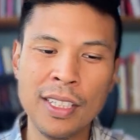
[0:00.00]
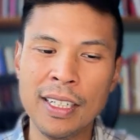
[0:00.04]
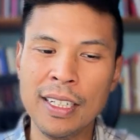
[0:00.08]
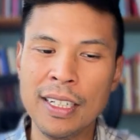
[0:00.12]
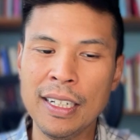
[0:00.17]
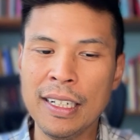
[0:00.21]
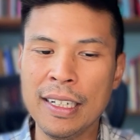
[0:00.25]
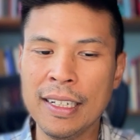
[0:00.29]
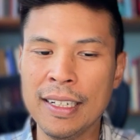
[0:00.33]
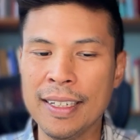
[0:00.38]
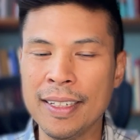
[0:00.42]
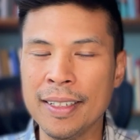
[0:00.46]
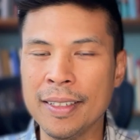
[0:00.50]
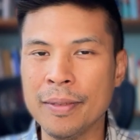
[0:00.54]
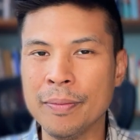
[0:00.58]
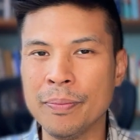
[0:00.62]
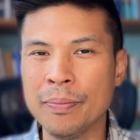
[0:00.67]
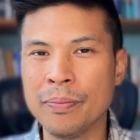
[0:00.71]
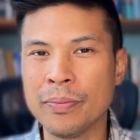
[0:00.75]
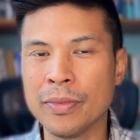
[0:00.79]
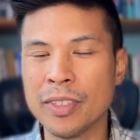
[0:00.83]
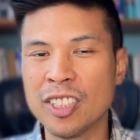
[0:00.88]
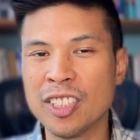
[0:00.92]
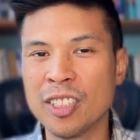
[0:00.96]

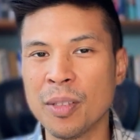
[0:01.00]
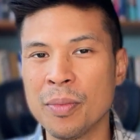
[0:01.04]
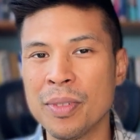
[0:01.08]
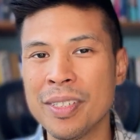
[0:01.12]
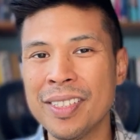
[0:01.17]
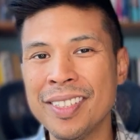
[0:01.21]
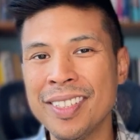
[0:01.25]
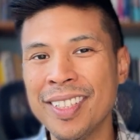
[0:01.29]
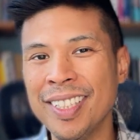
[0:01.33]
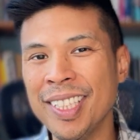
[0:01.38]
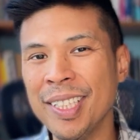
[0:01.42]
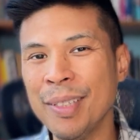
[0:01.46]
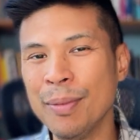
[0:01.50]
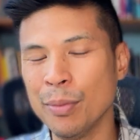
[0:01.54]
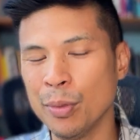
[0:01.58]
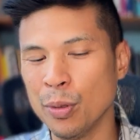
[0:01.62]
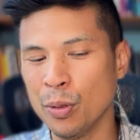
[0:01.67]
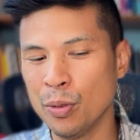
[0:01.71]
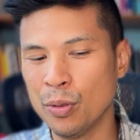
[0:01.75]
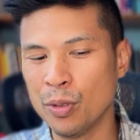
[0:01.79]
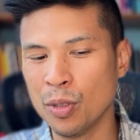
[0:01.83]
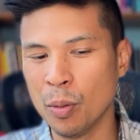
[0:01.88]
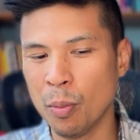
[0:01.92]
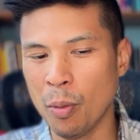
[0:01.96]
some steam,
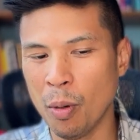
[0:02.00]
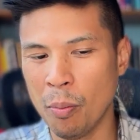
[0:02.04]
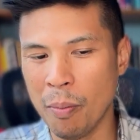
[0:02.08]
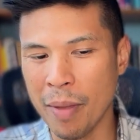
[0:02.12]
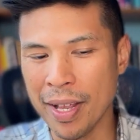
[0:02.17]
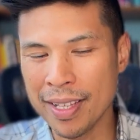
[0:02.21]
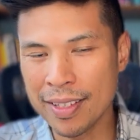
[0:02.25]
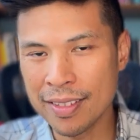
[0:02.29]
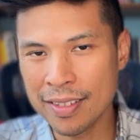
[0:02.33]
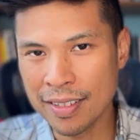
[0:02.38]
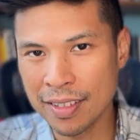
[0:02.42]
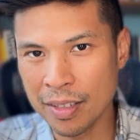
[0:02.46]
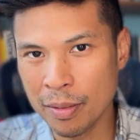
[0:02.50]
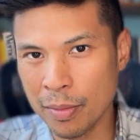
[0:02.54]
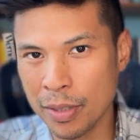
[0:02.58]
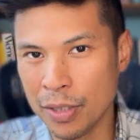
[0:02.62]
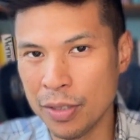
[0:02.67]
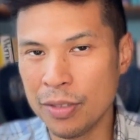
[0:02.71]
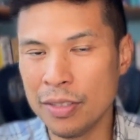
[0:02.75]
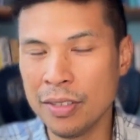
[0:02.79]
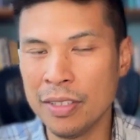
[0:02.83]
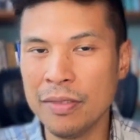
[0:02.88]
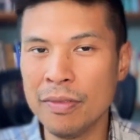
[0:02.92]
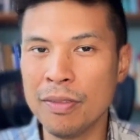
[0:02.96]
lose some momentum, and you
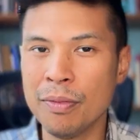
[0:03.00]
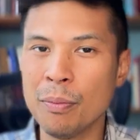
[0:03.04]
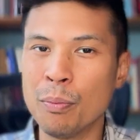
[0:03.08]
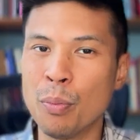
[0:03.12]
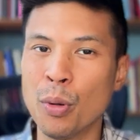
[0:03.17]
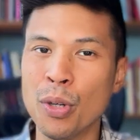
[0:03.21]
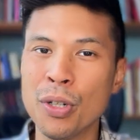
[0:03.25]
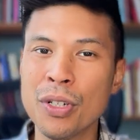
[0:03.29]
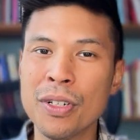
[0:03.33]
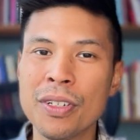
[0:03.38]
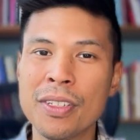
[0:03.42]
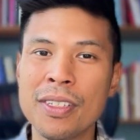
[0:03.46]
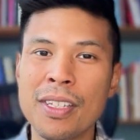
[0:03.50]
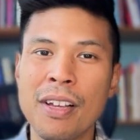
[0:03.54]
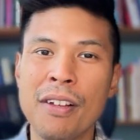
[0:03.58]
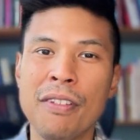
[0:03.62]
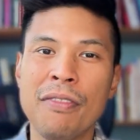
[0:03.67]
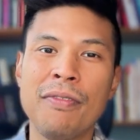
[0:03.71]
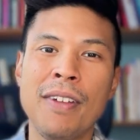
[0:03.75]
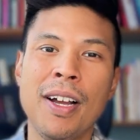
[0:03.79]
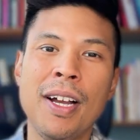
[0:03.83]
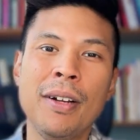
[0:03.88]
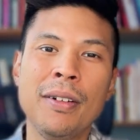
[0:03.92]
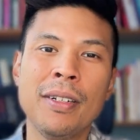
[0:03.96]
can even burn
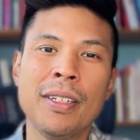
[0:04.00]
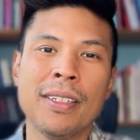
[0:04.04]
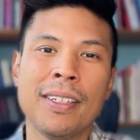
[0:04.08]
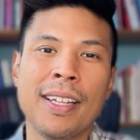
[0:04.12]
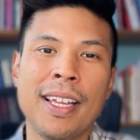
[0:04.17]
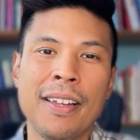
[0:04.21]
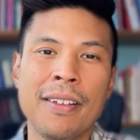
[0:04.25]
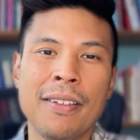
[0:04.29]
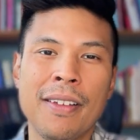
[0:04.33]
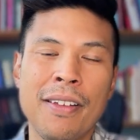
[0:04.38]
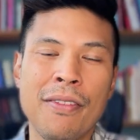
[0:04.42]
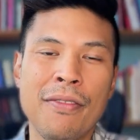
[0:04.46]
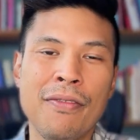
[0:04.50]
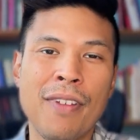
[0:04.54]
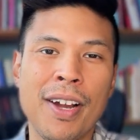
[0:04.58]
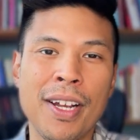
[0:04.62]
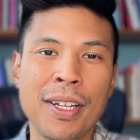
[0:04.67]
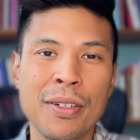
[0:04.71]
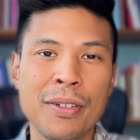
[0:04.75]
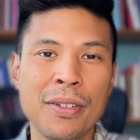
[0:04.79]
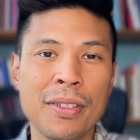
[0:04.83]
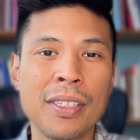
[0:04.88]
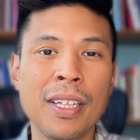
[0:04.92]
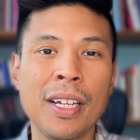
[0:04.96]
yourself out and
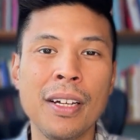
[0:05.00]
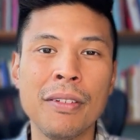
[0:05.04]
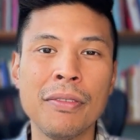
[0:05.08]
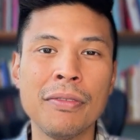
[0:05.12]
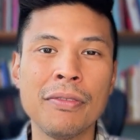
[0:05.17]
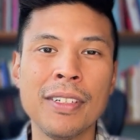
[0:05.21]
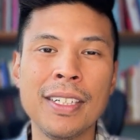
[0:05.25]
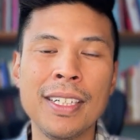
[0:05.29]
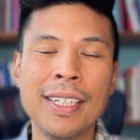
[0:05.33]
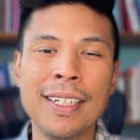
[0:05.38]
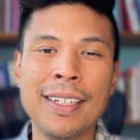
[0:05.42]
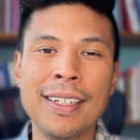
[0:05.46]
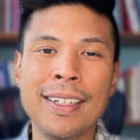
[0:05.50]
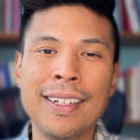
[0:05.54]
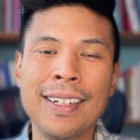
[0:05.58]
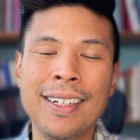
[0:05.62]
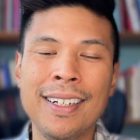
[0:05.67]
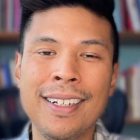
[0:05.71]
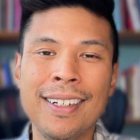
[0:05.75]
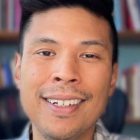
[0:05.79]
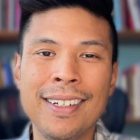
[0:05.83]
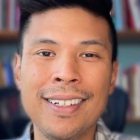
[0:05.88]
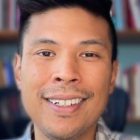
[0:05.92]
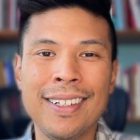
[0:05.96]
find yourself
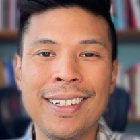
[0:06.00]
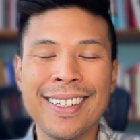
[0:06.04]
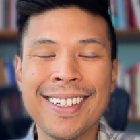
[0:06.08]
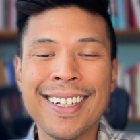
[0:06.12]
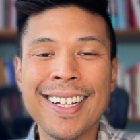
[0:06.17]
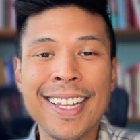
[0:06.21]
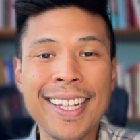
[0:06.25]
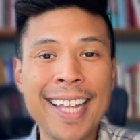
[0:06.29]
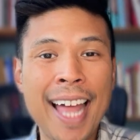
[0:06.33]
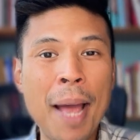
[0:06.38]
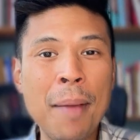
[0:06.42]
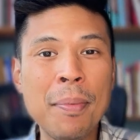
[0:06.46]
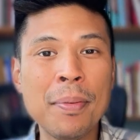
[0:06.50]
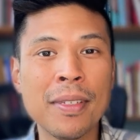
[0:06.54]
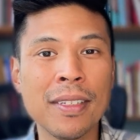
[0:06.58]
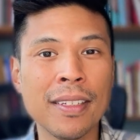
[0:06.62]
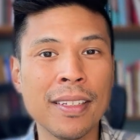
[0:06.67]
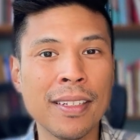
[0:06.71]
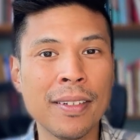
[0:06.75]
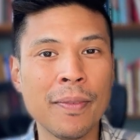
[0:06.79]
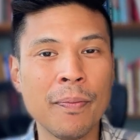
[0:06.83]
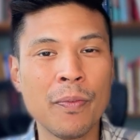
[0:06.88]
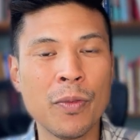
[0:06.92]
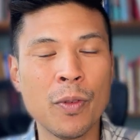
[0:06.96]

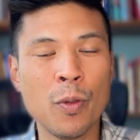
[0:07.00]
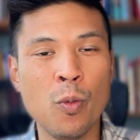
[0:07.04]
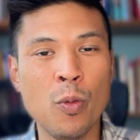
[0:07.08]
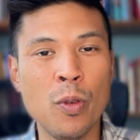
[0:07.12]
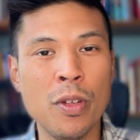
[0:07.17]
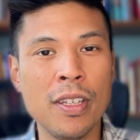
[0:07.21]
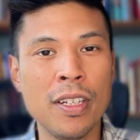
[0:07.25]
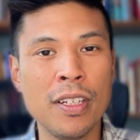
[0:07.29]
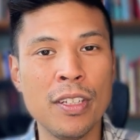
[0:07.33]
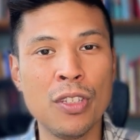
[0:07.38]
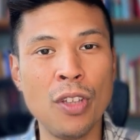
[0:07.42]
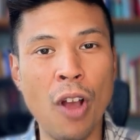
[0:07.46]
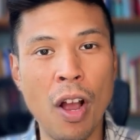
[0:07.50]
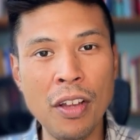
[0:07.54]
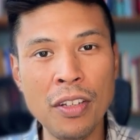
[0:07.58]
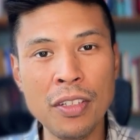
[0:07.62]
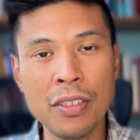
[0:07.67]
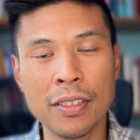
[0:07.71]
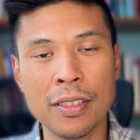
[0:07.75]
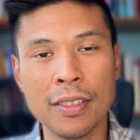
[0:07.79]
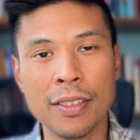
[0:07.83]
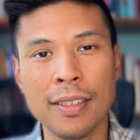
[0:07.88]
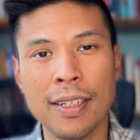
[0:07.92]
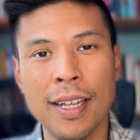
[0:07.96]
collapsing with
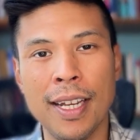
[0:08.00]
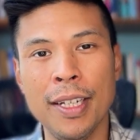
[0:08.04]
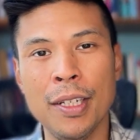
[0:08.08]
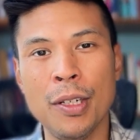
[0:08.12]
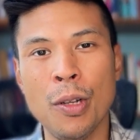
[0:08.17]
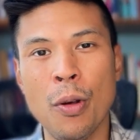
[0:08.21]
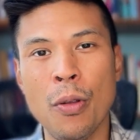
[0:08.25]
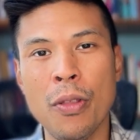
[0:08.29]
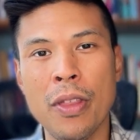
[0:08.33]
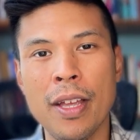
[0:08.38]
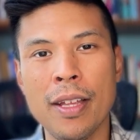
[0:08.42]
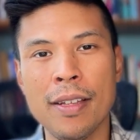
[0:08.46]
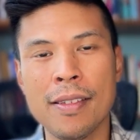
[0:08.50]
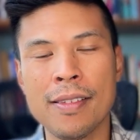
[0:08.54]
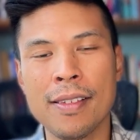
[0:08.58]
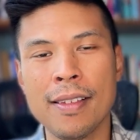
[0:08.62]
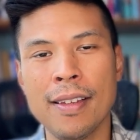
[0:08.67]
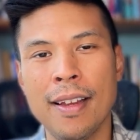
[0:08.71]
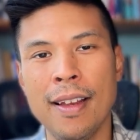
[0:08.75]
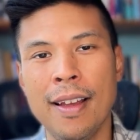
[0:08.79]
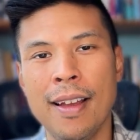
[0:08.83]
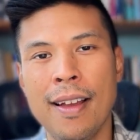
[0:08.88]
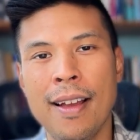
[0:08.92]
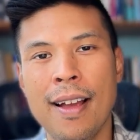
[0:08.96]
exhaustion. I know that
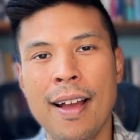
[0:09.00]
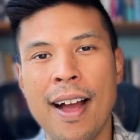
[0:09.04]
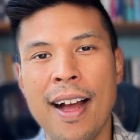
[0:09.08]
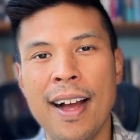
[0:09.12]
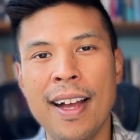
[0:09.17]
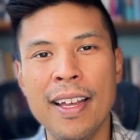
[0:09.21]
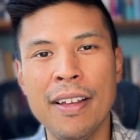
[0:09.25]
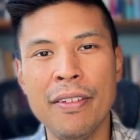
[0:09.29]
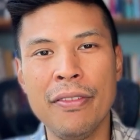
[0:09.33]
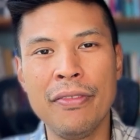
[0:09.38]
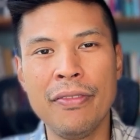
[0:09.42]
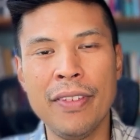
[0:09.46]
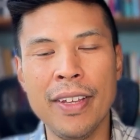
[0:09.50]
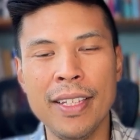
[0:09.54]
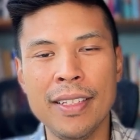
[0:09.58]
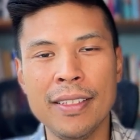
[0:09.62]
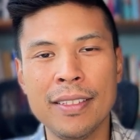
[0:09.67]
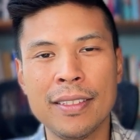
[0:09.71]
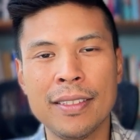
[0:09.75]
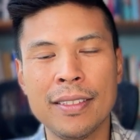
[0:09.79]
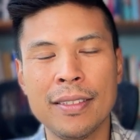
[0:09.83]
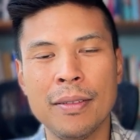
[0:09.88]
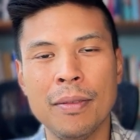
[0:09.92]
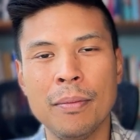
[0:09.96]
I have
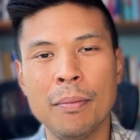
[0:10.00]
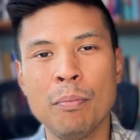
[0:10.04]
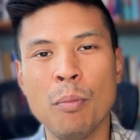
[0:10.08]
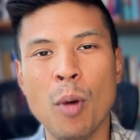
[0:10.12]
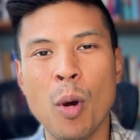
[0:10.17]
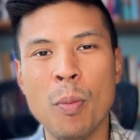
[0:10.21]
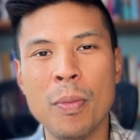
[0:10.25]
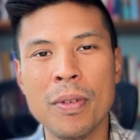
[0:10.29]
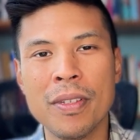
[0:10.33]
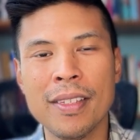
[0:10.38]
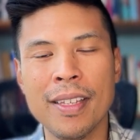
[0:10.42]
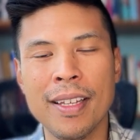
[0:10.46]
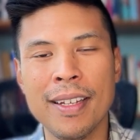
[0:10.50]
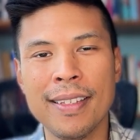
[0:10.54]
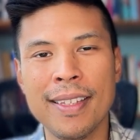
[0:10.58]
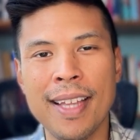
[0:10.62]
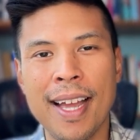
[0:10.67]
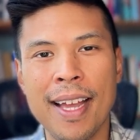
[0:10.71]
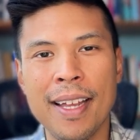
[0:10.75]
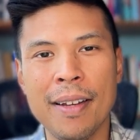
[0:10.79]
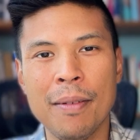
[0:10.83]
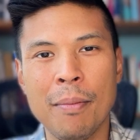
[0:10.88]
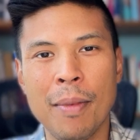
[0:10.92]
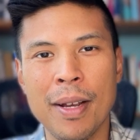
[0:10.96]
faced moments like
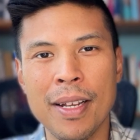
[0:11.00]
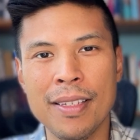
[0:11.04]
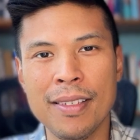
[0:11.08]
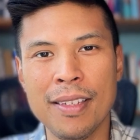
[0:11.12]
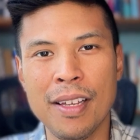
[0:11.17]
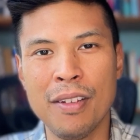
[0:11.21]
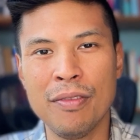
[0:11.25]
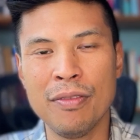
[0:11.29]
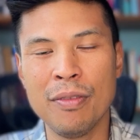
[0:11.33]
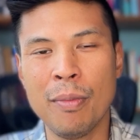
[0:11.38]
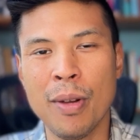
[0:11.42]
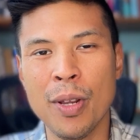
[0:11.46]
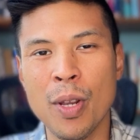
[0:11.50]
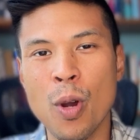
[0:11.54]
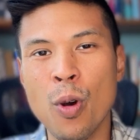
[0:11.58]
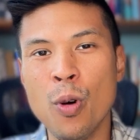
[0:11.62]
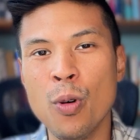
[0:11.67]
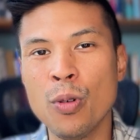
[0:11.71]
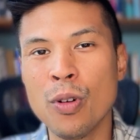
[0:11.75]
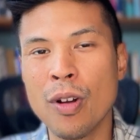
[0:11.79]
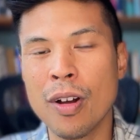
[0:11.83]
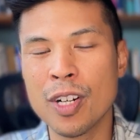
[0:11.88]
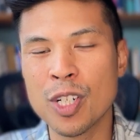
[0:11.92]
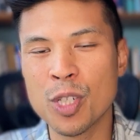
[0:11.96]
that myself in my
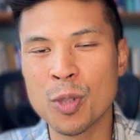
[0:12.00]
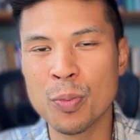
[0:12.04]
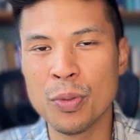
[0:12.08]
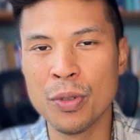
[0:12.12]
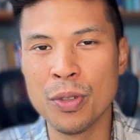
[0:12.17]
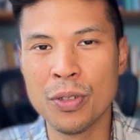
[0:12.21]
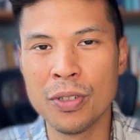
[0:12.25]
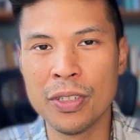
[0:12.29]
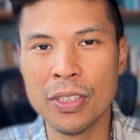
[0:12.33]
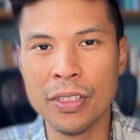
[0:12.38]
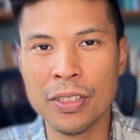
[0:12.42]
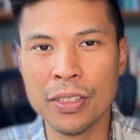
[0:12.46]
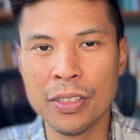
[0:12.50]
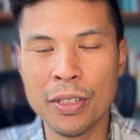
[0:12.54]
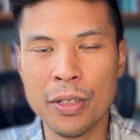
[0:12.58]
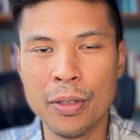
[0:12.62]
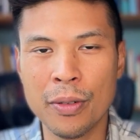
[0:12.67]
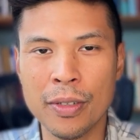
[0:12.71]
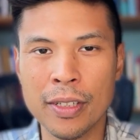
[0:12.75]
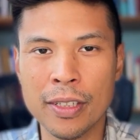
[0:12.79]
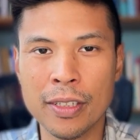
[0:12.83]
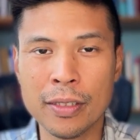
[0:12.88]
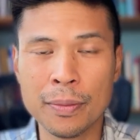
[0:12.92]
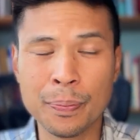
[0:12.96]
own entrepreneurial
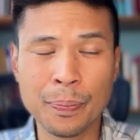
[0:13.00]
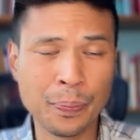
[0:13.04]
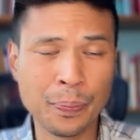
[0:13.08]
career,